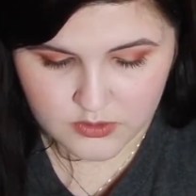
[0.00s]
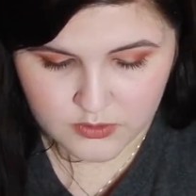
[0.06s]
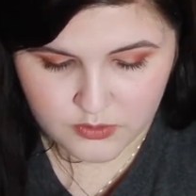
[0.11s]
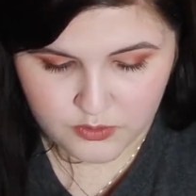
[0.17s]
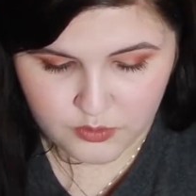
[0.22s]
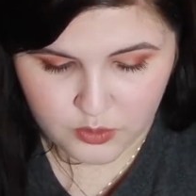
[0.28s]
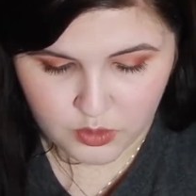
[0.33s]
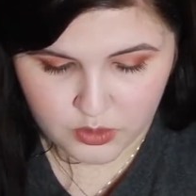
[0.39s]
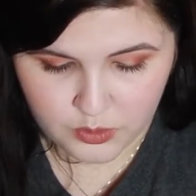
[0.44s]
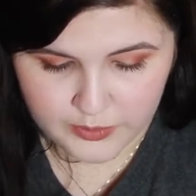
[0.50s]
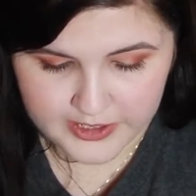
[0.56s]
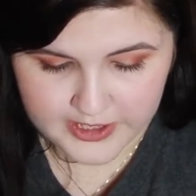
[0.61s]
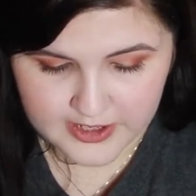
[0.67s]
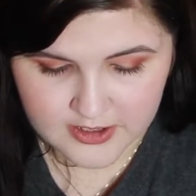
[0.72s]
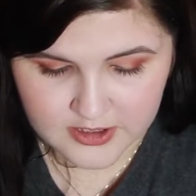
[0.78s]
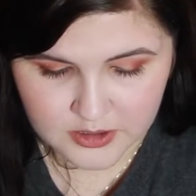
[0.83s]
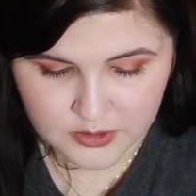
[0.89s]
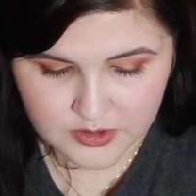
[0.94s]
4
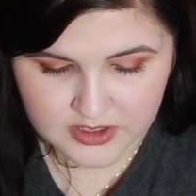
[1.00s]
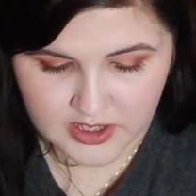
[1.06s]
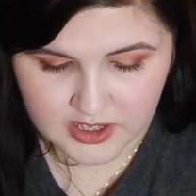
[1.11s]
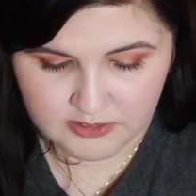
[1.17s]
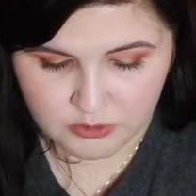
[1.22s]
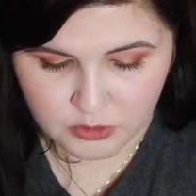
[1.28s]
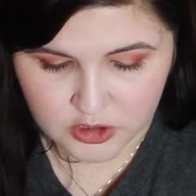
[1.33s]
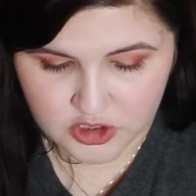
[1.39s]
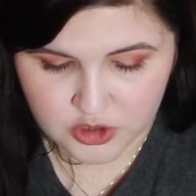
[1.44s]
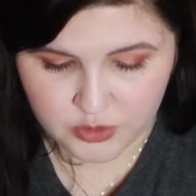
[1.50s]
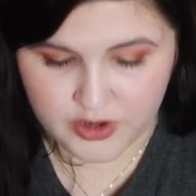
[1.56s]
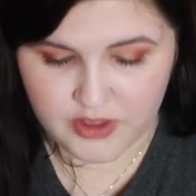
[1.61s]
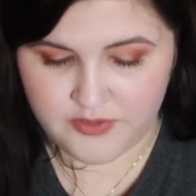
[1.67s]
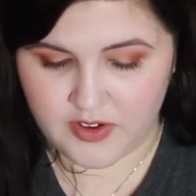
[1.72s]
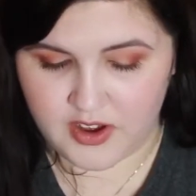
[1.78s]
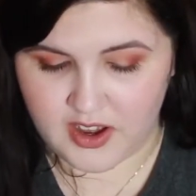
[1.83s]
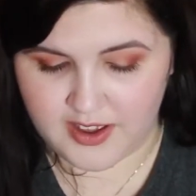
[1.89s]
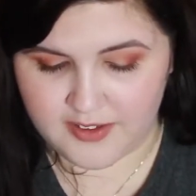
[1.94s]
weeks, you save
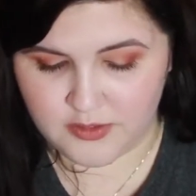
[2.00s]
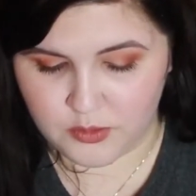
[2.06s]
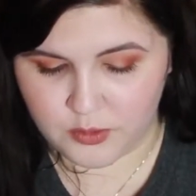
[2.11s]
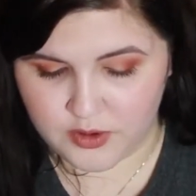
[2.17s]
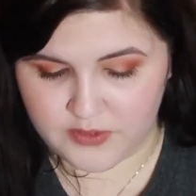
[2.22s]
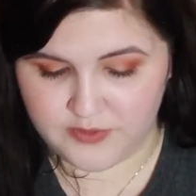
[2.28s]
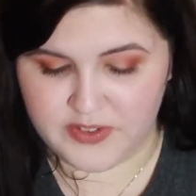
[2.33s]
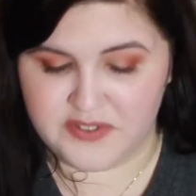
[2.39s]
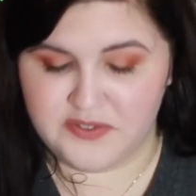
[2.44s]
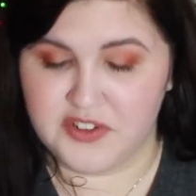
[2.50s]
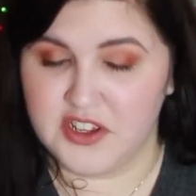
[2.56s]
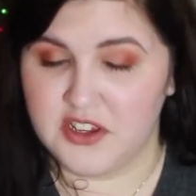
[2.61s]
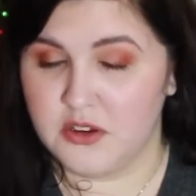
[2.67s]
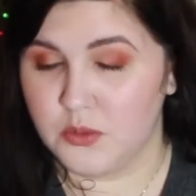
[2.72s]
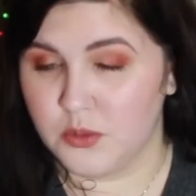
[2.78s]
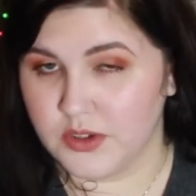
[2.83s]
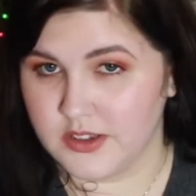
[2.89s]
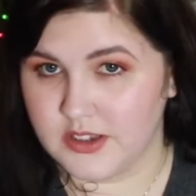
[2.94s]
$125,
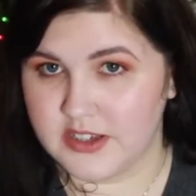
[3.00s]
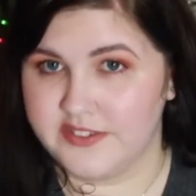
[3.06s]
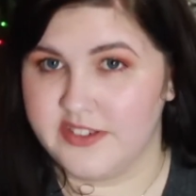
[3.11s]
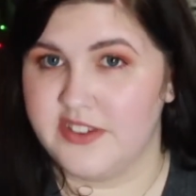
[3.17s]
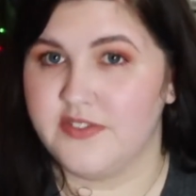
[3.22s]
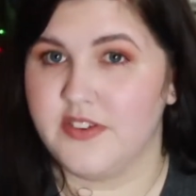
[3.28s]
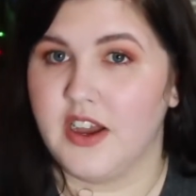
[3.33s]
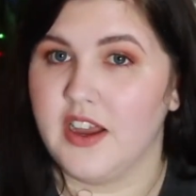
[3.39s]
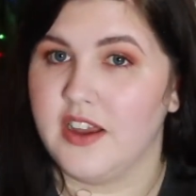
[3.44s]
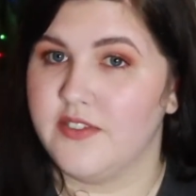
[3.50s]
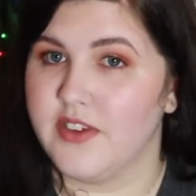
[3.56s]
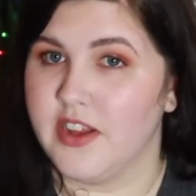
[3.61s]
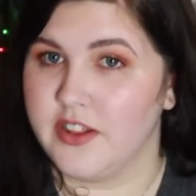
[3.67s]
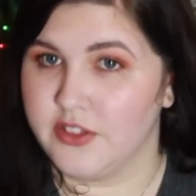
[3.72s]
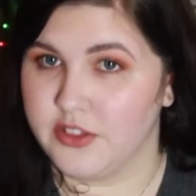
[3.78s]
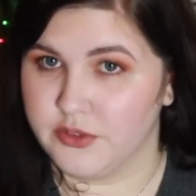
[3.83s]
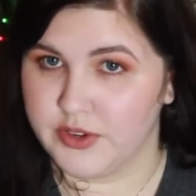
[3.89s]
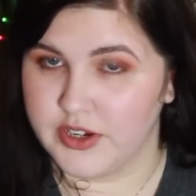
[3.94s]
$150, $175,
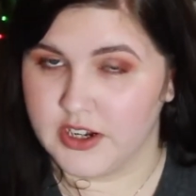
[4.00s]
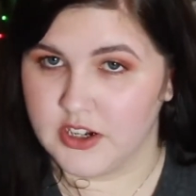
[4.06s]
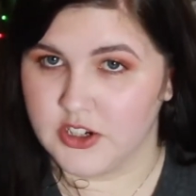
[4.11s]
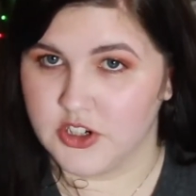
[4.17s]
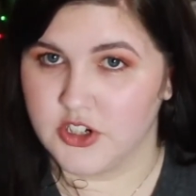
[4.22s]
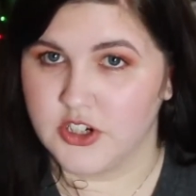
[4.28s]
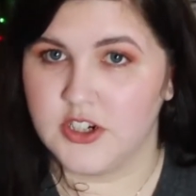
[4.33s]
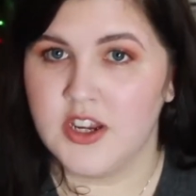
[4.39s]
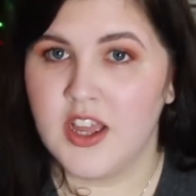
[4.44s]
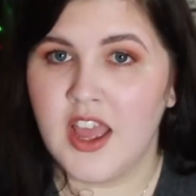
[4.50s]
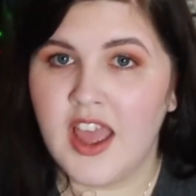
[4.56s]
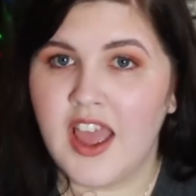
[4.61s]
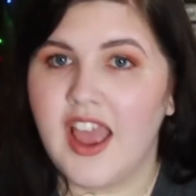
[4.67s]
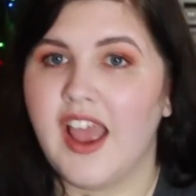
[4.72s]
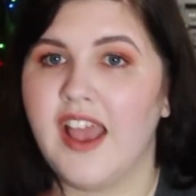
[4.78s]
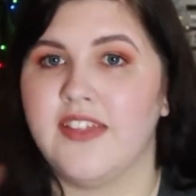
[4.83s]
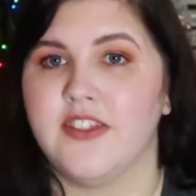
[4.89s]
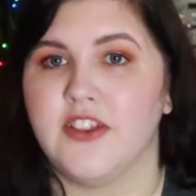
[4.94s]
and $300,
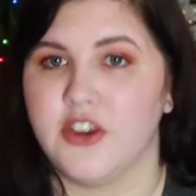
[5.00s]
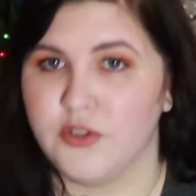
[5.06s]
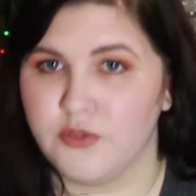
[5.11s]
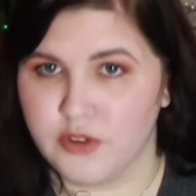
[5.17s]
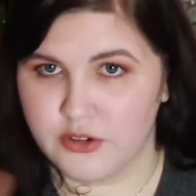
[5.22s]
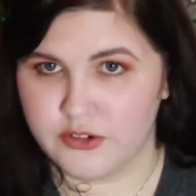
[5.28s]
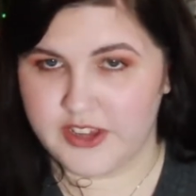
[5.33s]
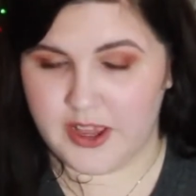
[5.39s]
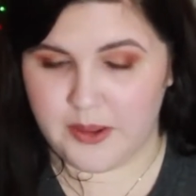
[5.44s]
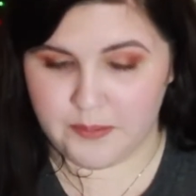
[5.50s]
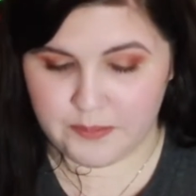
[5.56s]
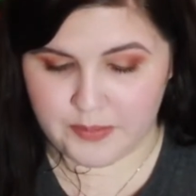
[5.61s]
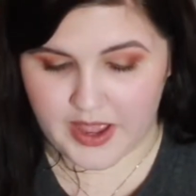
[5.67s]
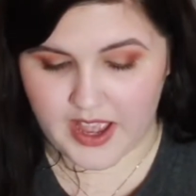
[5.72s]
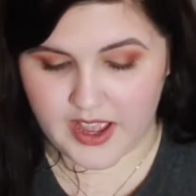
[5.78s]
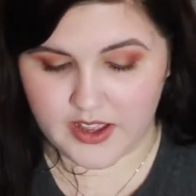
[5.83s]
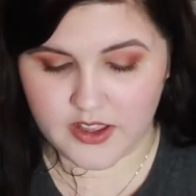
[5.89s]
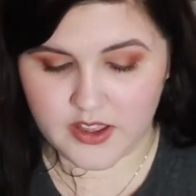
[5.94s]
and then you rotate
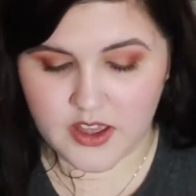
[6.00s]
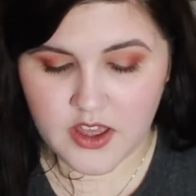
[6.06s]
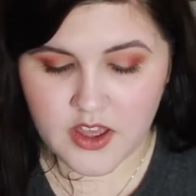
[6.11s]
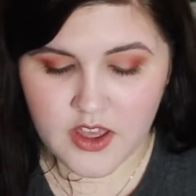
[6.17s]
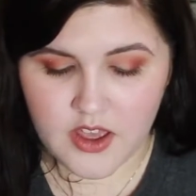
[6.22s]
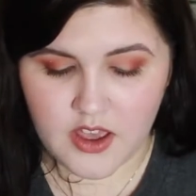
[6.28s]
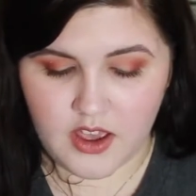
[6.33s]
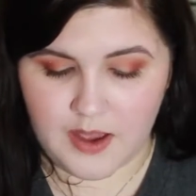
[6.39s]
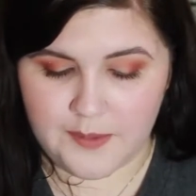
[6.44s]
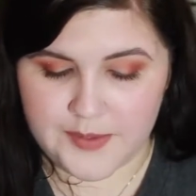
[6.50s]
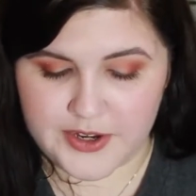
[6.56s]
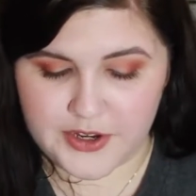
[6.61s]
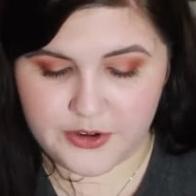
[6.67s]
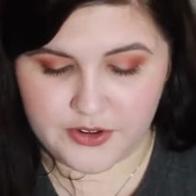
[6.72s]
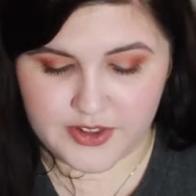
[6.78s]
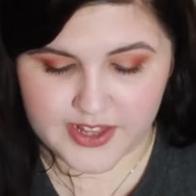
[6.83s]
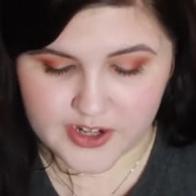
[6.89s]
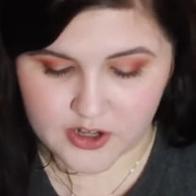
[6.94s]
back. And
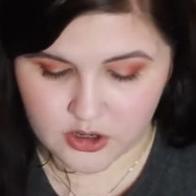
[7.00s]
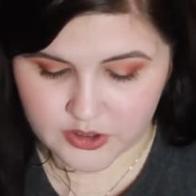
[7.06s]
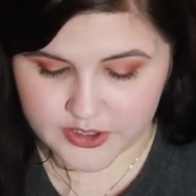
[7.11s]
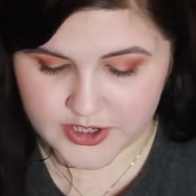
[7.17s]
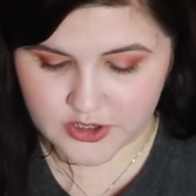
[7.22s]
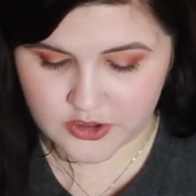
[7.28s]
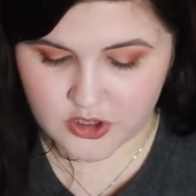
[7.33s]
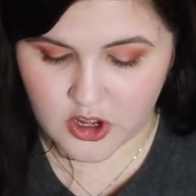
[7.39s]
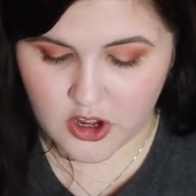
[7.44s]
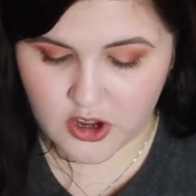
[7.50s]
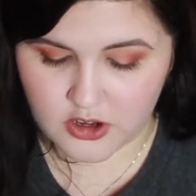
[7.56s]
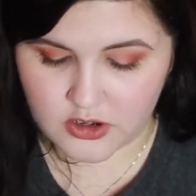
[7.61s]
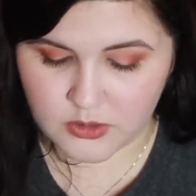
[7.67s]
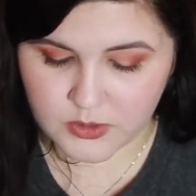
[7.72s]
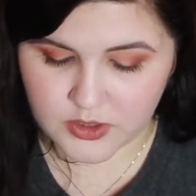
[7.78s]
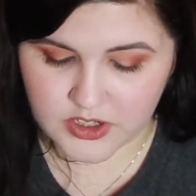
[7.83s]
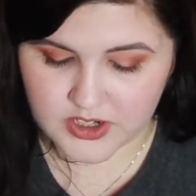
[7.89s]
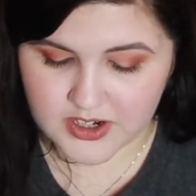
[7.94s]
you do that all year
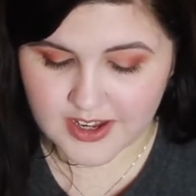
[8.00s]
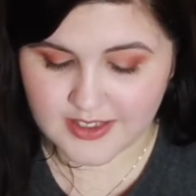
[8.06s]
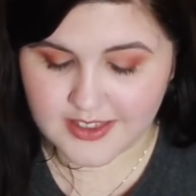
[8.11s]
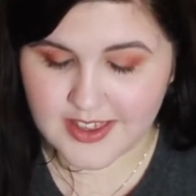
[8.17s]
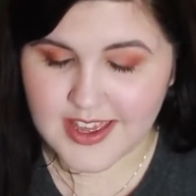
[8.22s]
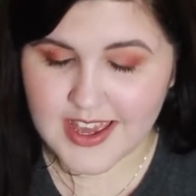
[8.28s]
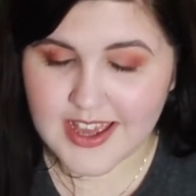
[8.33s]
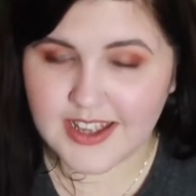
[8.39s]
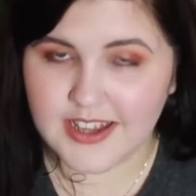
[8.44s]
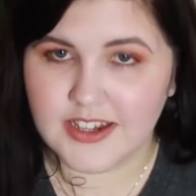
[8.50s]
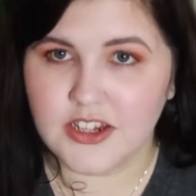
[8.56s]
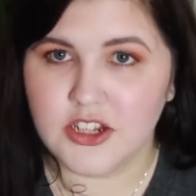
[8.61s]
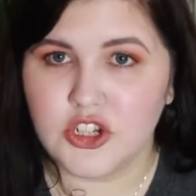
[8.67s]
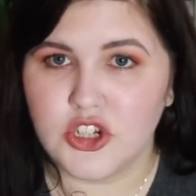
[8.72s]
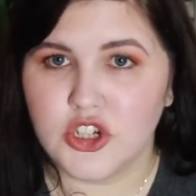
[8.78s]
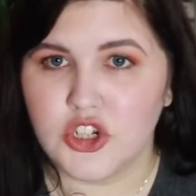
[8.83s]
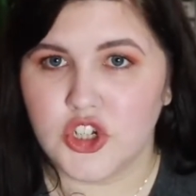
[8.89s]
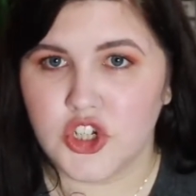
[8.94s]
long, which at the end
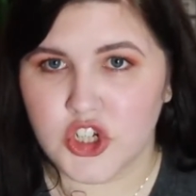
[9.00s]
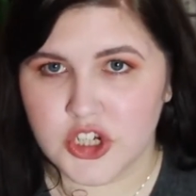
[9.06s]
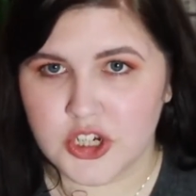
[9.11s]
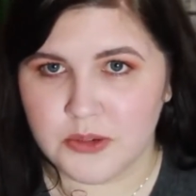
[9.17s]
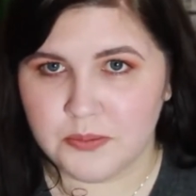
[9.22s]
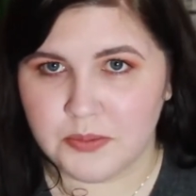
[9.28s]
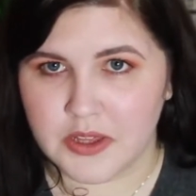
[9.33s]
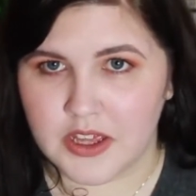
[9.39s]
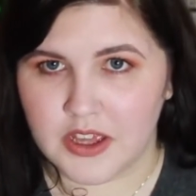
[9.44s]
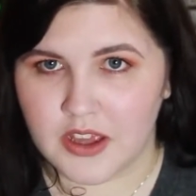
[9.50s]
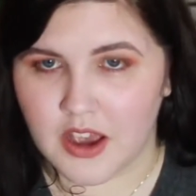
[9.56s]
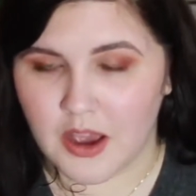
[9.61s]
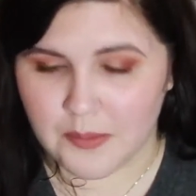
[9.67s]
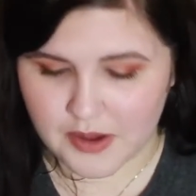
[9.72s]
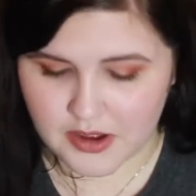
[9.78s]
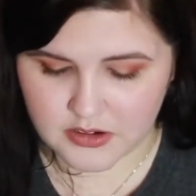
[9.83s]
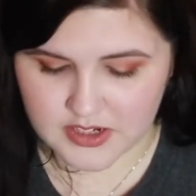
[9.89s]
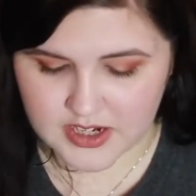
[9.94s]
should be
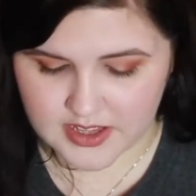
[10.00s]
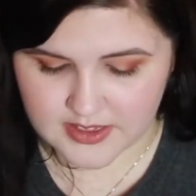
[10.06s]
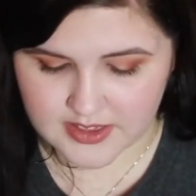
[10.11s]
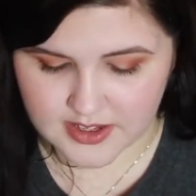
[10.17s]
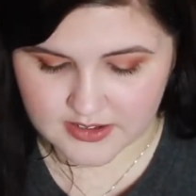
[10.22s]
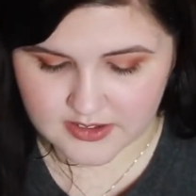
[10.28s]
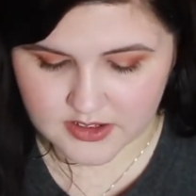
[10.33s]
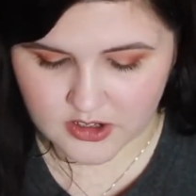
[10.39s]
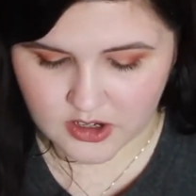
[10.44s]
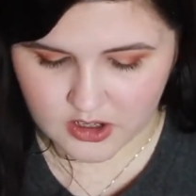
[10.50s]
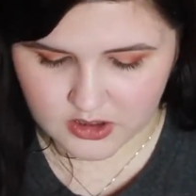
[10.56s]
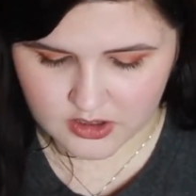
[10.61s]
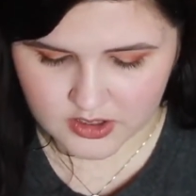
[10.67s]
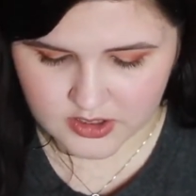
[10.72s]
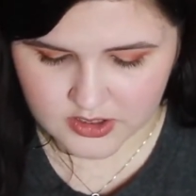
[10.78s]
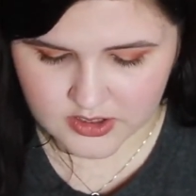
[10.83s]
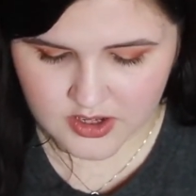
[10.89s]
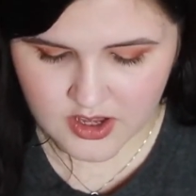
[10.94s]
about
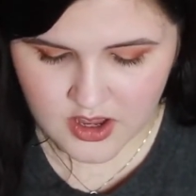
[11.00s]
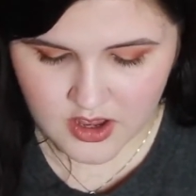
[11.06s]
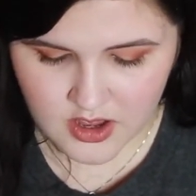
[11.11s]
$10,000.